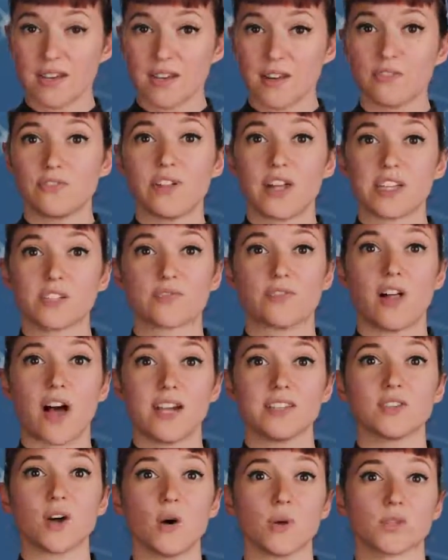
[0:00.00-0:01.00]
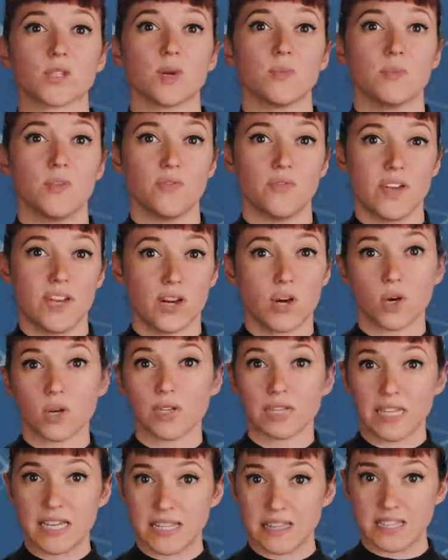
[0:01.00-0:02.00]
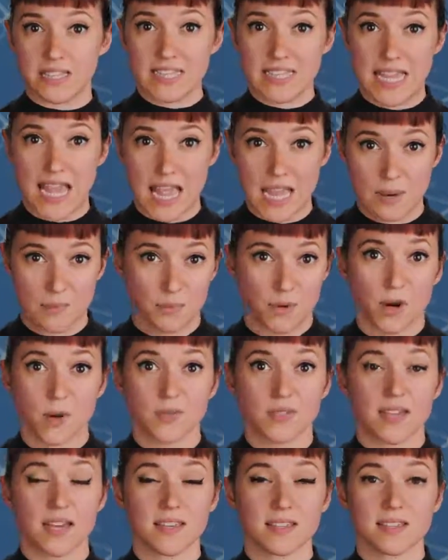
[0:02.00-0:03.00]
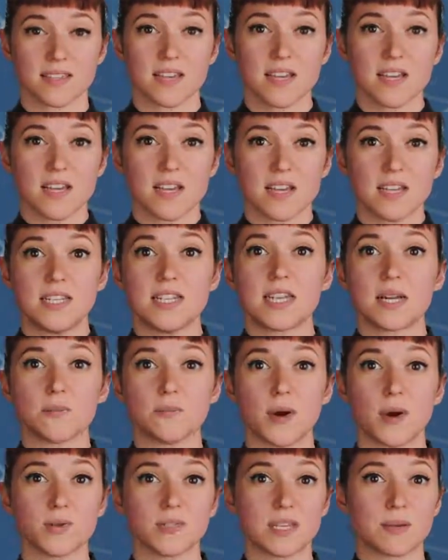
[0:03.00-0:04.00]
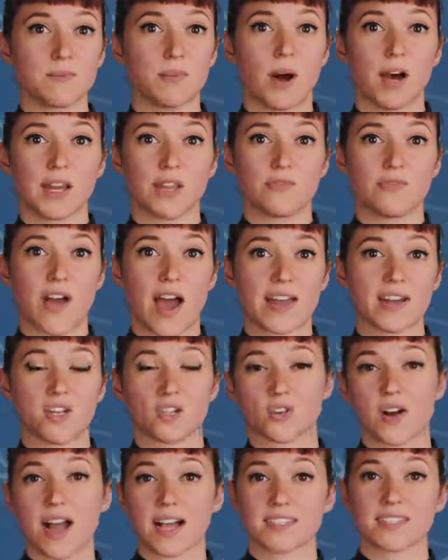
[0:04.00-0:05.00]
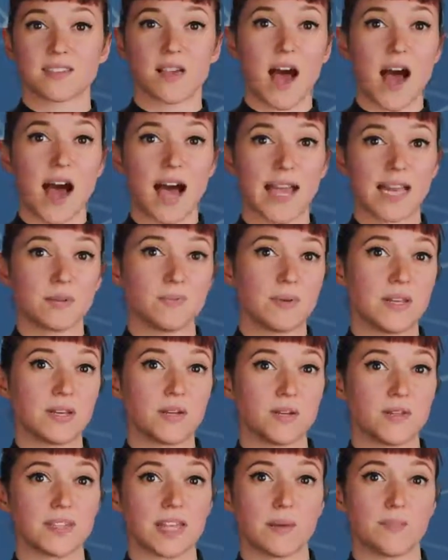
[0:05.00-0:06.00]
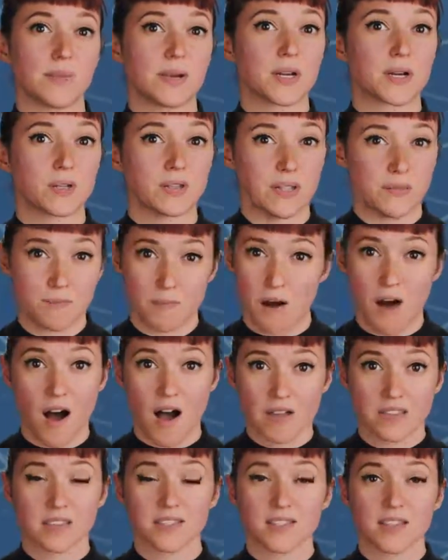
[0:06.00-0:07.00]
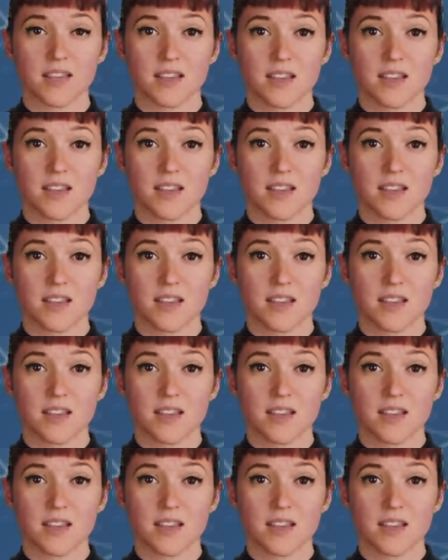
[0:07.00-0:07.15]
Flesh flies also move in early in the decaying process. Decomposing body fat attracts hide beetles and pyralid moths.